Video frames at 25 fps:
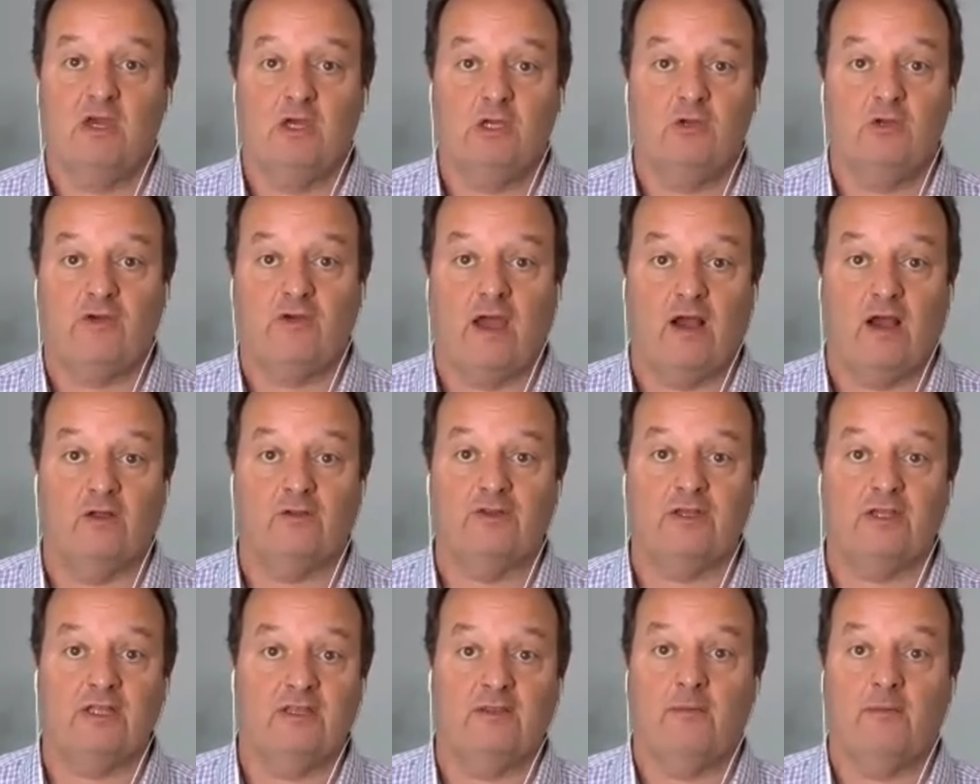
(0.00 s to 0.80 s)
You've
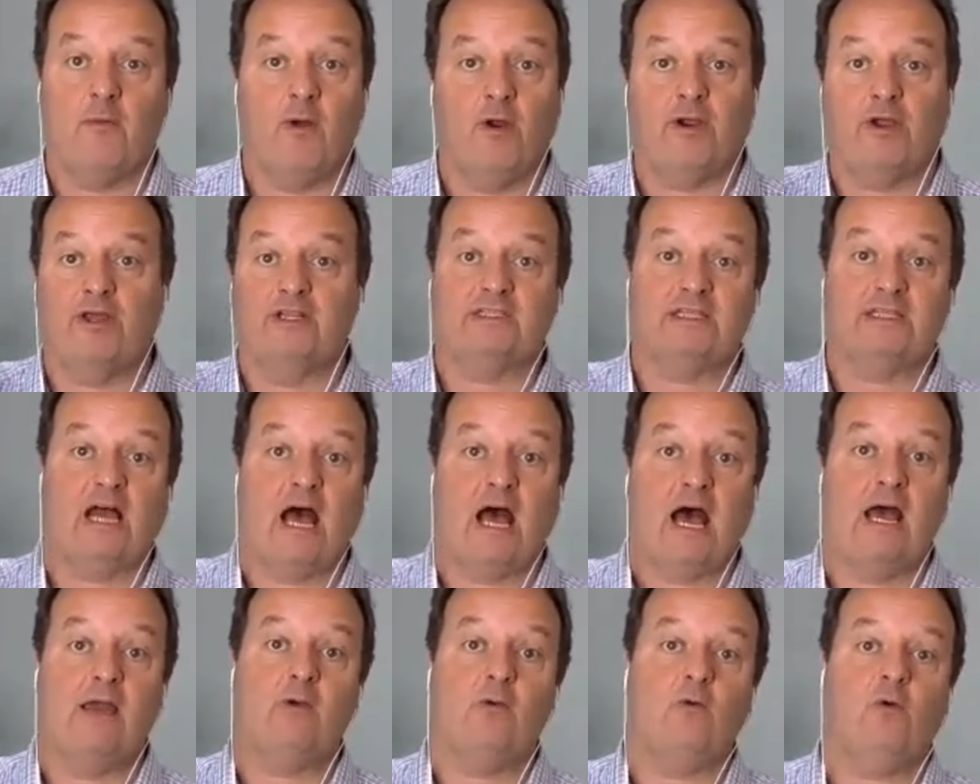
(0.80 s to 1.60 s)
held it and the market's
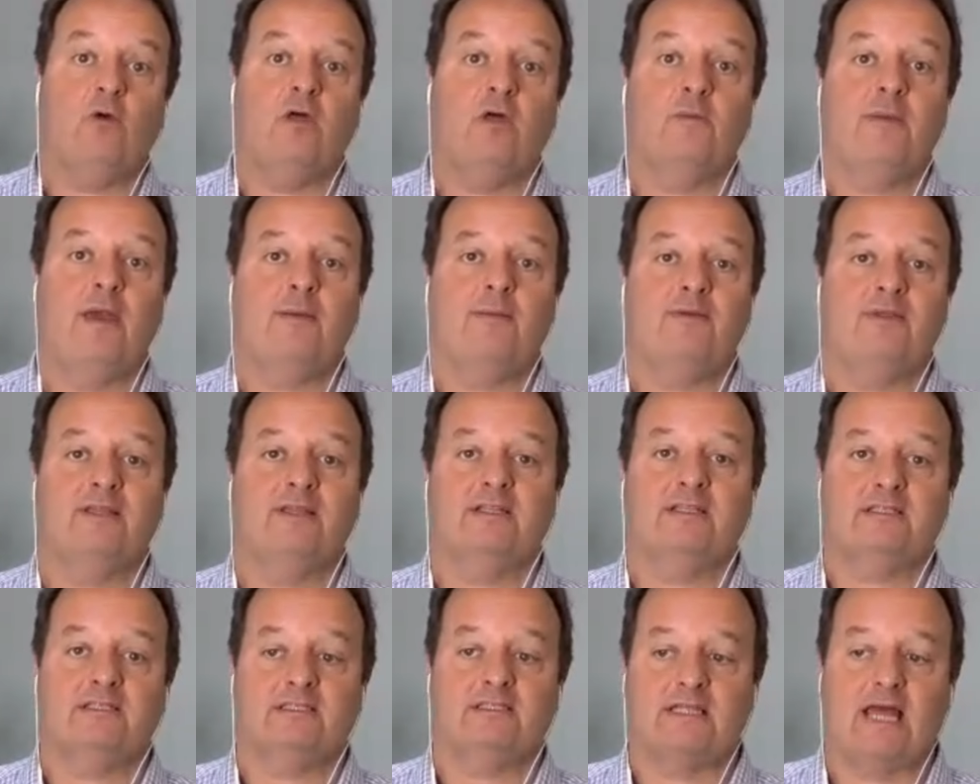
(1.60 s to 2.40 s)
high. Well, maybe
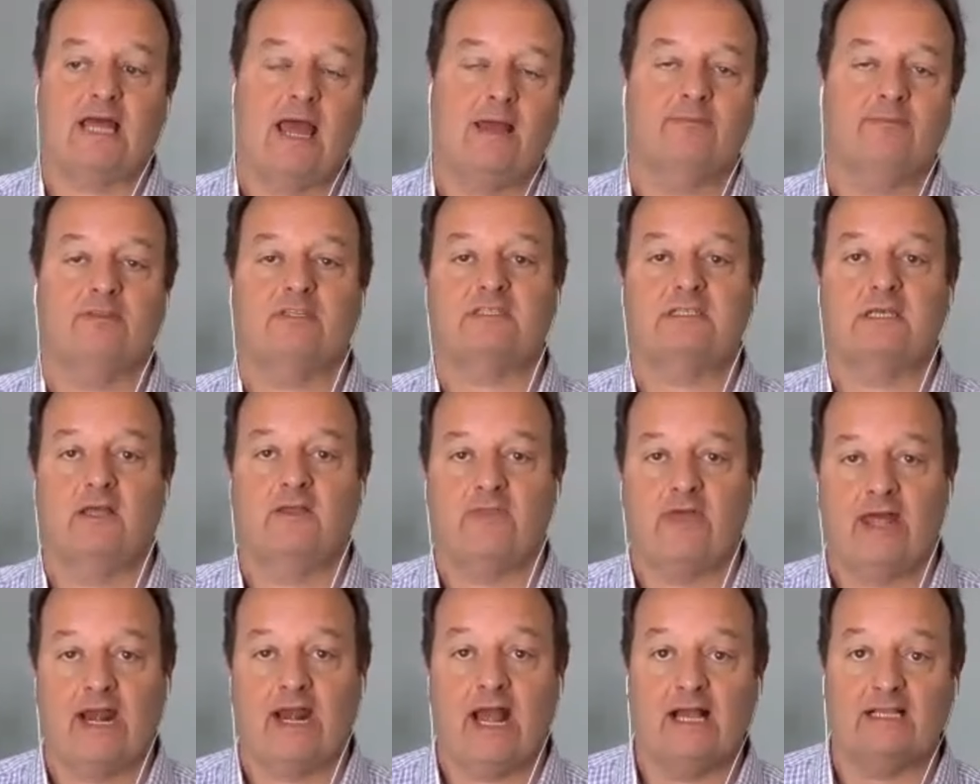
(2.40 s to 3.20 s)
it's time to sell
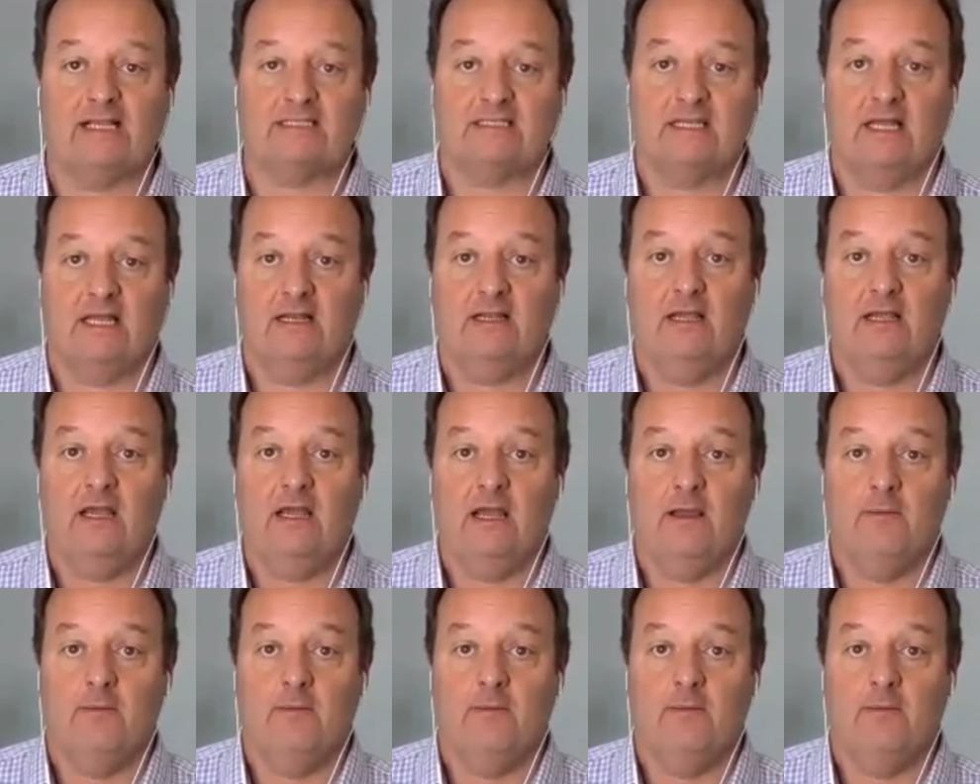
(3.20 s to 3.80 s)
that asset.